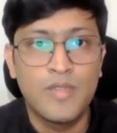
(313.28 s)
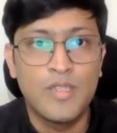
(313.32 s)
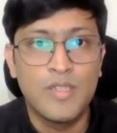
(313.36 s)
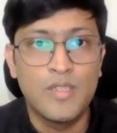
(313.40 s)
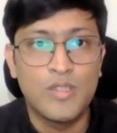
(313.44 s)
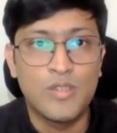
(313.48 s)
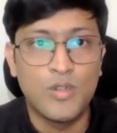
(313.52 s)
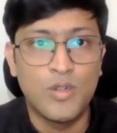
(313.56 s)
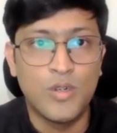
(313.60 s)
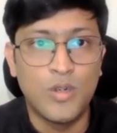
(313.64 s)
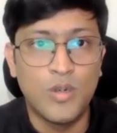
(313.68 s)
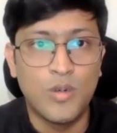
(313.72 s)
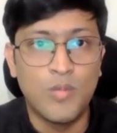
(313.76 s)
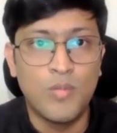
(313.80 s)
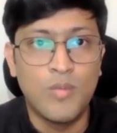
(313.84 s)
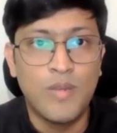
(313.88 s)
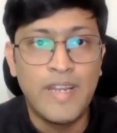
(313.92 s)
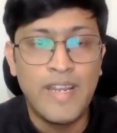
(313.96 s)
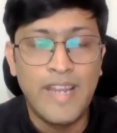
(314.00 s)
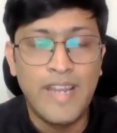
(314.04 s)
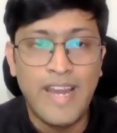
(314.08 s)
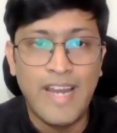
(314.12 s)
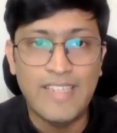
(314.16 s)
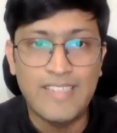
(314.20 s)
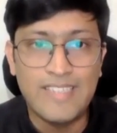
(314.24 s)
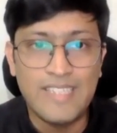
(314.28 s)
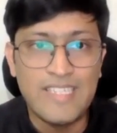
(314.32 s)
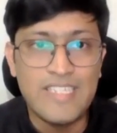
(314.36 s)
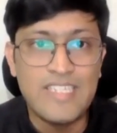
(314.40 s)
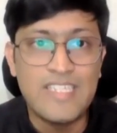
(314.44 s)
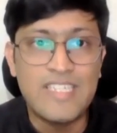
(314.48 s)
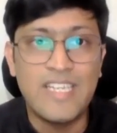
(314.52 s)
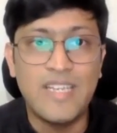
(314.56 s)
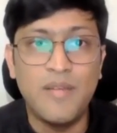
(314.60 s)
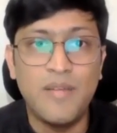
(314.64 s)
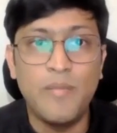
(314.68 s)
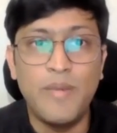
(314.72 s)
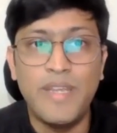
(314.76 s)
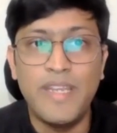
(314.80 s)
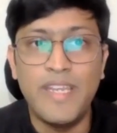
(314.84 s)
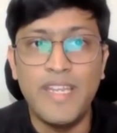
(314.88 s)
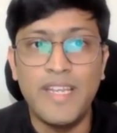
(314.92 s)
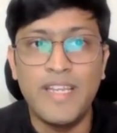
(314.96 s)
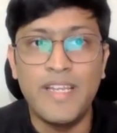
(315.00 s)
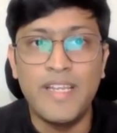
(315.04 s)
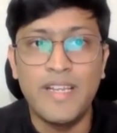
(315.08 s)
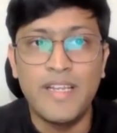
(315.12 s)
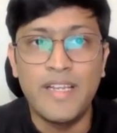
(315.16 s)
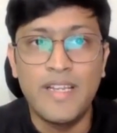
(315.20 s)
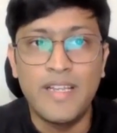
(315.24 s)
So essentially
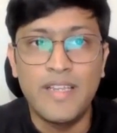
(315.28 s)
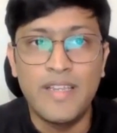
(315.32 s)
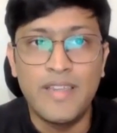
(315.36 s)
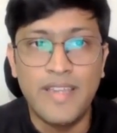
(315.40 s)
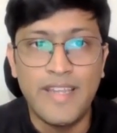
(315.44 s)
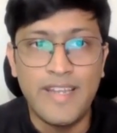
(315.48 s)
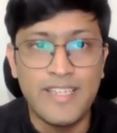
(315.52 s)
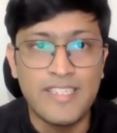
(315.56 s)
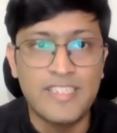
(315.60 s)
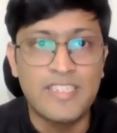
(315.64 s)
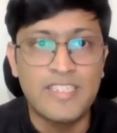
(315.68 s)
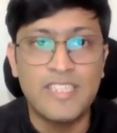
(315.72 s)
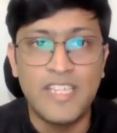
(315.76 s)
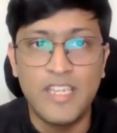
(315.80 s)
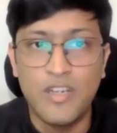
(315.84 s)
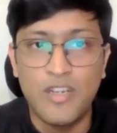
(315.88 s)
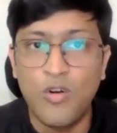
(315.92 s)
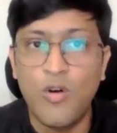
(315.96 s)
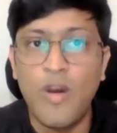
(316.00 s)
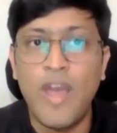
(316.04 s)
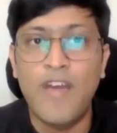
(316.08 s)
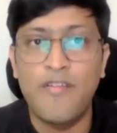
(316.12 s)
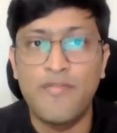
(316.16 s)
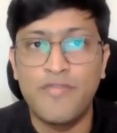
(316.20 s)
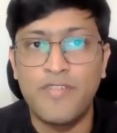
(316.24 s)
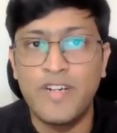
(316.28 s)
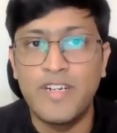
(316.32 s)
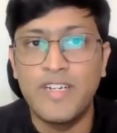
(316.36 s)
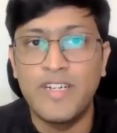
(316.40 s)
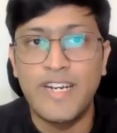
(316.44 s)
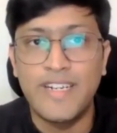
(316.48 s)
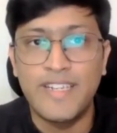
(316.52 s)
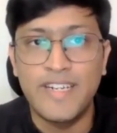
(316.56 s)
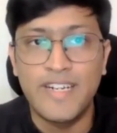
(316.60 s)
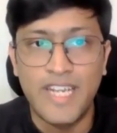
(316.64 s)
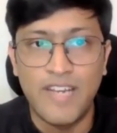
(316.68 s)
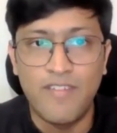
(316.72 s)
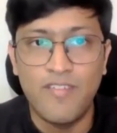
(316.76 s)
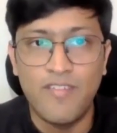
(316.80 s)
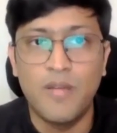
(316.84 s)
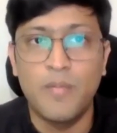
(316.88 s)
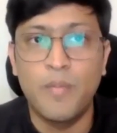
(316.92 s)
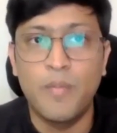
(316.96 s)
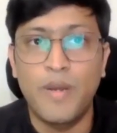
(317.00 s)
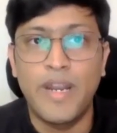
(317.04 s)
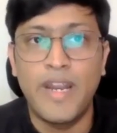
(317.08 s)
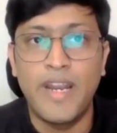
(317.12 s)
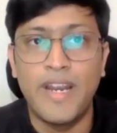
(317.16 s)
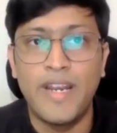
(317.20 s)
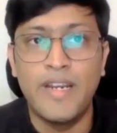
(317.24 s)
meaning there is zero effort at the
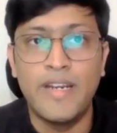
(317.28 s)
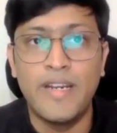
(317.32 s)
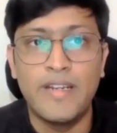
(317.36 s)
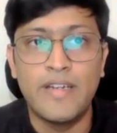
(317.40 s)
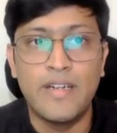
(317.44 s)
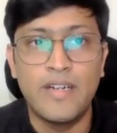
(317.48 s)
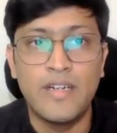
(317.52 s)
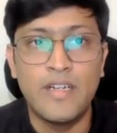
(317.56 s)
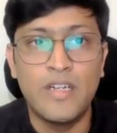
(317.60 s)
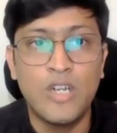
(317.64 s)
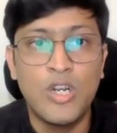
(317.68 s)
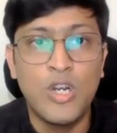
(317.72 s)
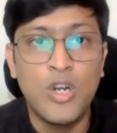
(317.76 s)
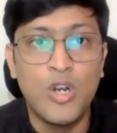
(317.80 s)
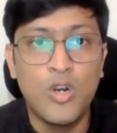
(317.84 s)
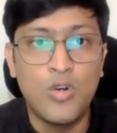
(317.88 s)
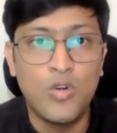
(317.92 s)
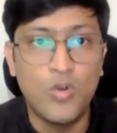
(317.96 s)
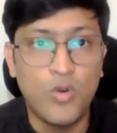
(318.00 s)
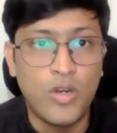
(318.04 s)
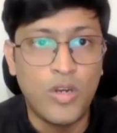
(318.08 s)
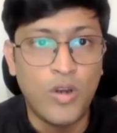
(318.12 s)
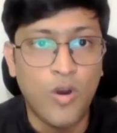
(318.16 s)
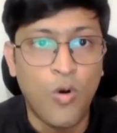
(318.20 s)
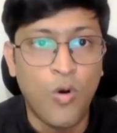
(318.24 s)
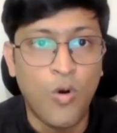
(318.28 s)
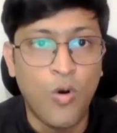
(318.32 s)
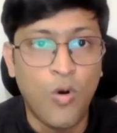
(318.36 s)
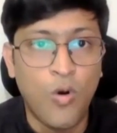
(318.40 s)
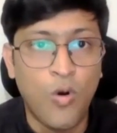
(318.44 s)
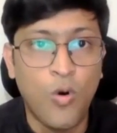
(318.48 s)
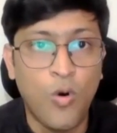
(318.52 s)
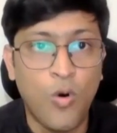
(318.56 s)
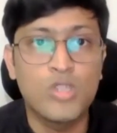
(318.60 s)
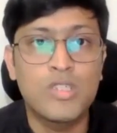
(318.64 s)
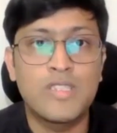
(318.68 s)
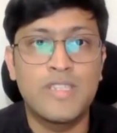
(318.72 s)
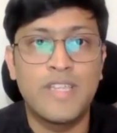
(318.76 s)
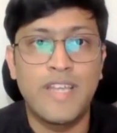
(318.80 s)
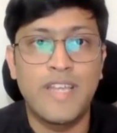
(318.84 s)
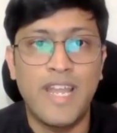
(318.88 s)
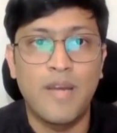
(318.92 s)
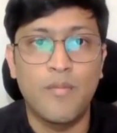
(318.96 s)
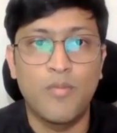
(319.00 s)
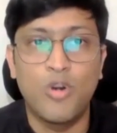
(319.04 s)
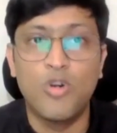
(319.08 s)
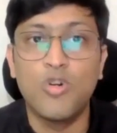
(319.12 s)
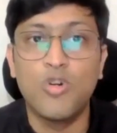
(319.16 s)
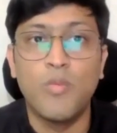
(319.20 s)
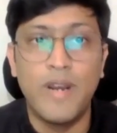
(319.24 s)
developer end to host their app
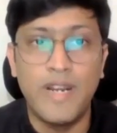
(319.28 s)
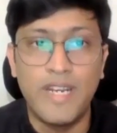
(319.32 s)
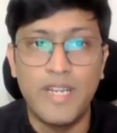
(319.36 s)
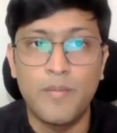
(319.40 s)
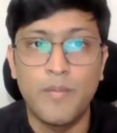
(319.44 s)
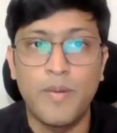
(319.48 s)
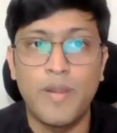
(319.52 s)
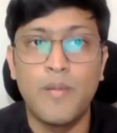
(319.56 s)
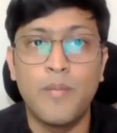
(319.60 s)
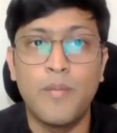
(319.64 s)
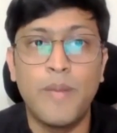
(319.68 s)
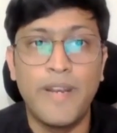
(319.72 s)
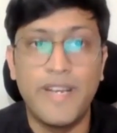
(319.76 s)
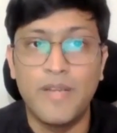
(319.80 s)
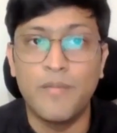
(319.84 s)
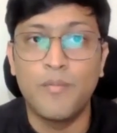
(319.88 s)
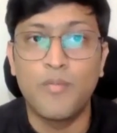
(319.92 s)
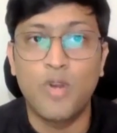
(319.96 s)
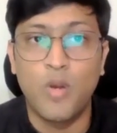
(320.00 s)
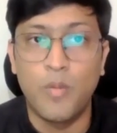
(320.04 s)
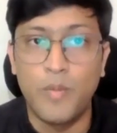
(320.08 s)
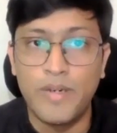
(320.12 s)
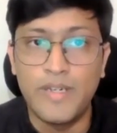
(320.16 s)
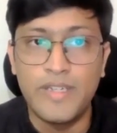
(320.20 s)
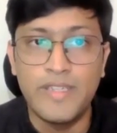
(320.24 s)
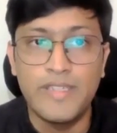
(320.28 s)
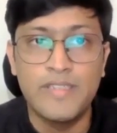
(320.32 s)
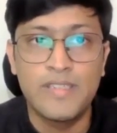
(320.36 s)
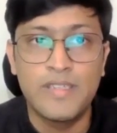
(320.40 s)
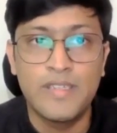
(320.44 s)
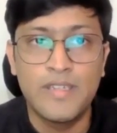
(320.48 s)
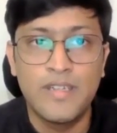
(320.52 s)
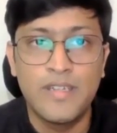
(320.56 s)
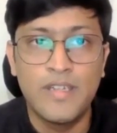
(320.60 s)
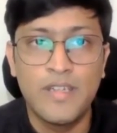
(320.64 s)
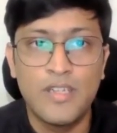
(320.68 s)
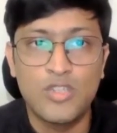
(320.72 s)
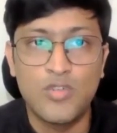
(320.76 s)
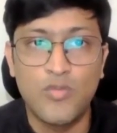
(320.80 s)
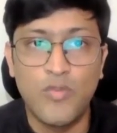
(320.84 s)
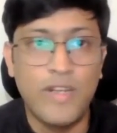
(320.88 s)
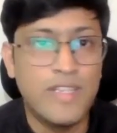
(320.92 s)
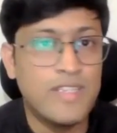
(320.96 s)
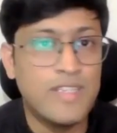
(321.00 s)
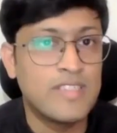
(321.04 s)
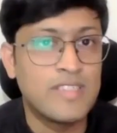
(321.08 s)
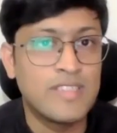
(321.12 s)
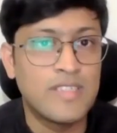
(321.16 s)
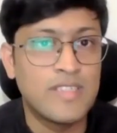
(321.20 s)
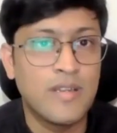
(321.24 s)
onto multiple Paytm properties. So
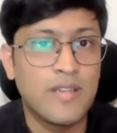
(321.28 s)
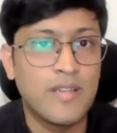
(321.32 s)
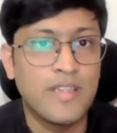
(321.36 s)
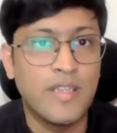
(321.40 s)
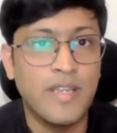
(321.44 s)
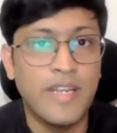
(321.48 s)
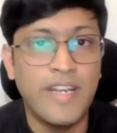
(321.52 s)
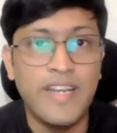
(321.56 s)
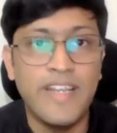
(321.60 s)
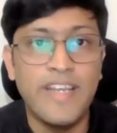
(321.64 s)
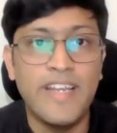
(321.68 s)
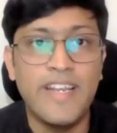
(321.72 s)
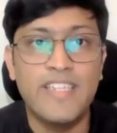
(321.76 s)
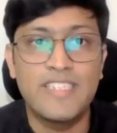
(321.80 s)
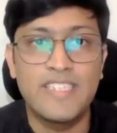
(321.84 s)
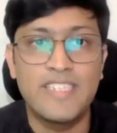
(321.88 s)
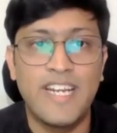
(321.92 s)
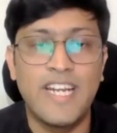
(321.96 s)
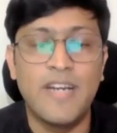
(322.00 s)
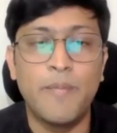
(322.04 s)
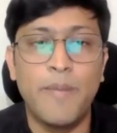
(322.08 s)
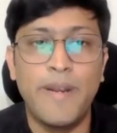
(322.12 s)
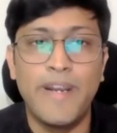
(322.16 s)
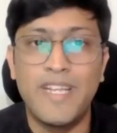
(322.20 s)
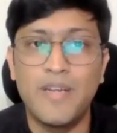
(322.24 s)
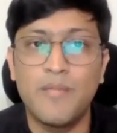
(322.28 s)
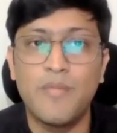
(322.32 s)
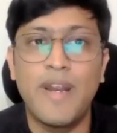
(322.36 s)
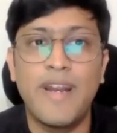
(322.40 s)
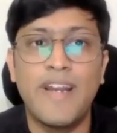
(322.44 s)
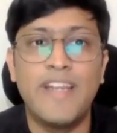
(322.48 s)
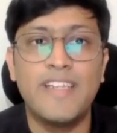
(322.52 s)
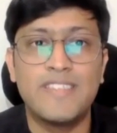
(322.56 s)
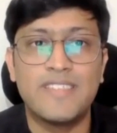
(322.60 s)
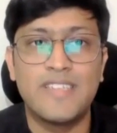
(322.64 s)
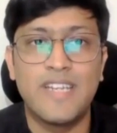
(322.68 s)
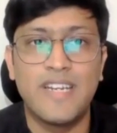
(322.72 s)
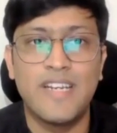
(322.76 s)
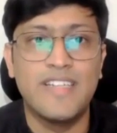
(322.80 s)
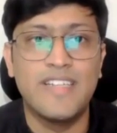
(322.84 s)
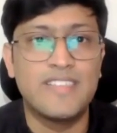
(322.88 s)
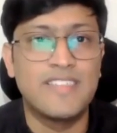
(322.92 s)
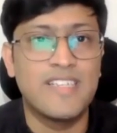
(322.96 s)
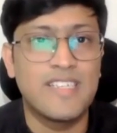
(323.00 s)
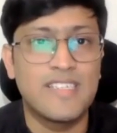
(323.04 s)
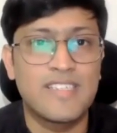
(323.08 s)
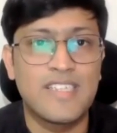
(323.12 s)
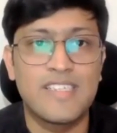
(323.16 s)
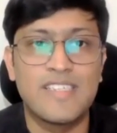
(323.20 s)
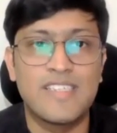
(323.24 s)
once the integration at Paytm end is done, it's
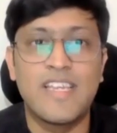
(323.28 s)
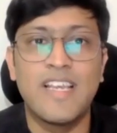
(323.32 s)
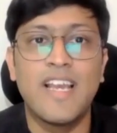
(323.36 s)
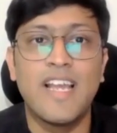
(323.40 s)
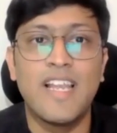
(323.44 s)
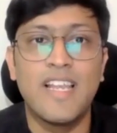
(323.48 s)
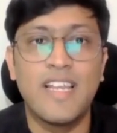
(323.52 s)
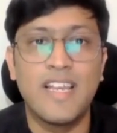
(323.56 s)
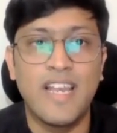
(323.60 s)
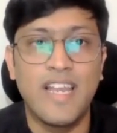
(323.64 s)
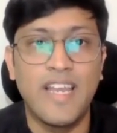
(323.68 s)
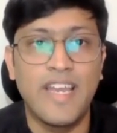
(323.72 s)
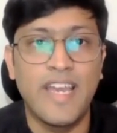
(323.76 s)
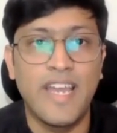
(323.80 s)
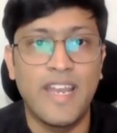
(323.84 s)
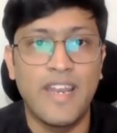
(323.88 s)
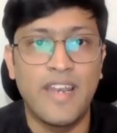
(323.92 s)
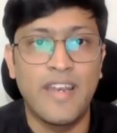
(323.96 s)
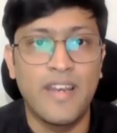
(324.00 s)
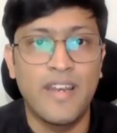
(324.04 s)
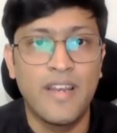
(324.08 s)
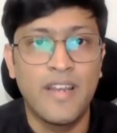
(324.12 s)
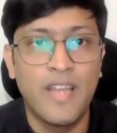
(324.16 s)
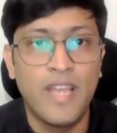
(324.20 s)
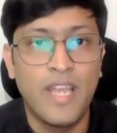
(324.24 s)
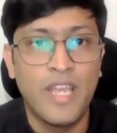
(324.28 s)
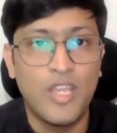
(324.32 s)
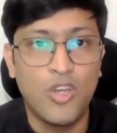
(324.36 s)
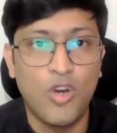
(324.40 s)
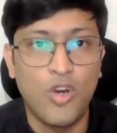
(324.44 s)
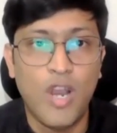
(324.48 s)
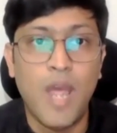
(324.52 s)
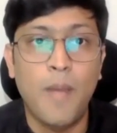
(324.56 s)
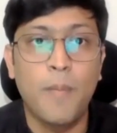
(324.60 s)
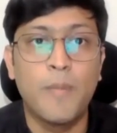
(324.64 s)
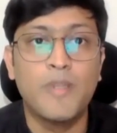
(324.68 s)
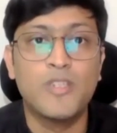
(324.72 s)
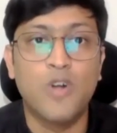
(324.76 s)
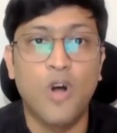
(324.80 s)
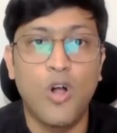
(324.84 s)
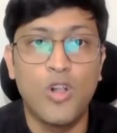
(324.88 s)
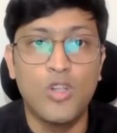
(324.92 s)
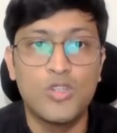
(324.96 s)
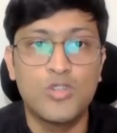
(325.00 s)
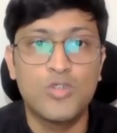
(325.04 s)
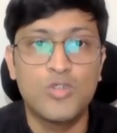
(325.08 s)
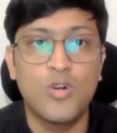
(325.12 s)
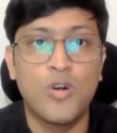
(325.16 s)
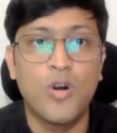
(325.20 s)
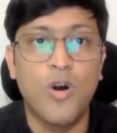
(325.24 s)
just a single click and your app is
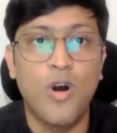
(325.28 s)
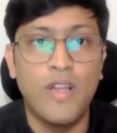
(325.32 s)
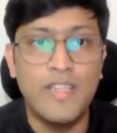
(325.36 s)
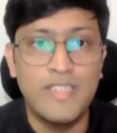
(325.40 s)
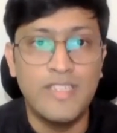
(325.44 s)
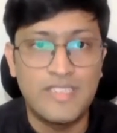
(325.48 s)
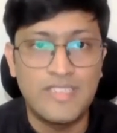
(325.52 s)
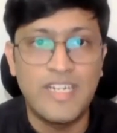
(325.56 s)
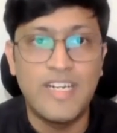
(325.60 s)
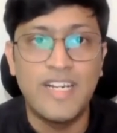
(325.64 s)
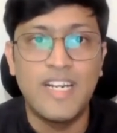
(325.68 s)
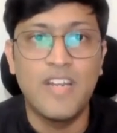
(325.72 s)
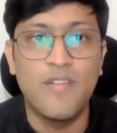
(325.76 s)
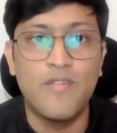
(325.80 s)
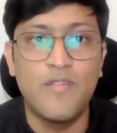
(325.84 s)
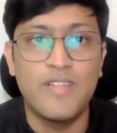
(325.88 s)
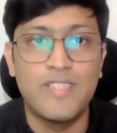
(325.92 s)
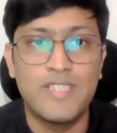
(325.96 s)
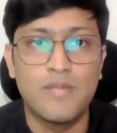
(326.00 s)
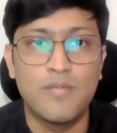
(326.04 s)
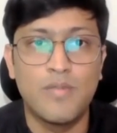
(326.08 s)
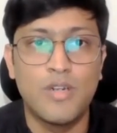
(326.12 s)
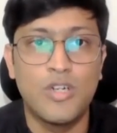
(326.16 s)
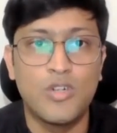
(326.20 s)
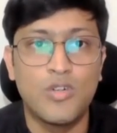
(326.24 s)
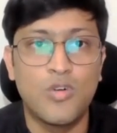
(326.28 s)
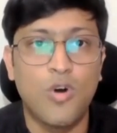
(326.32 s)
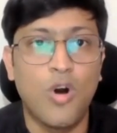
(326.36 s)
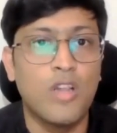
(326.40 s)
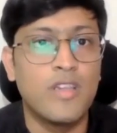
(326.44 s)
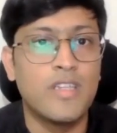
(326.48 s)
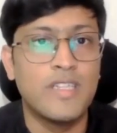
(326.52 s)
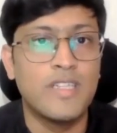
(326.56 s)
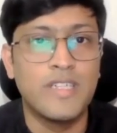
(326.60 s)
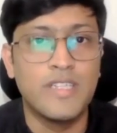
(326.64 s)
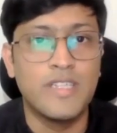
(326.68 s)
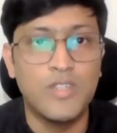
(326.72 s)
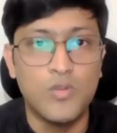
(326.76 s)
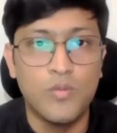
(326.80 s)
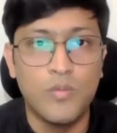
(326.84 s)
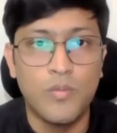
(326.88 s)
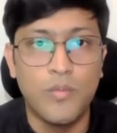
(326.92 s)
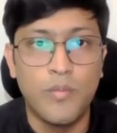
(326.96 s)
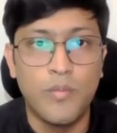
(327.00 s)
also instantly visible to all the